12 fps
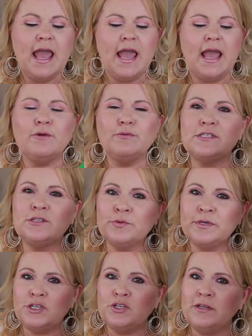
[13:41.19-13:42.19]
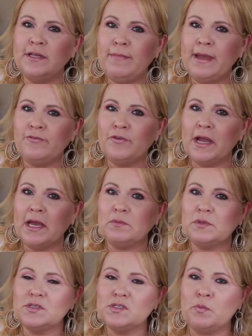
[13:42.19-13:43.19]
and it was originally made for
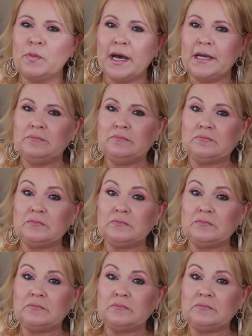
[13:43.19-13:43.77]
animals, but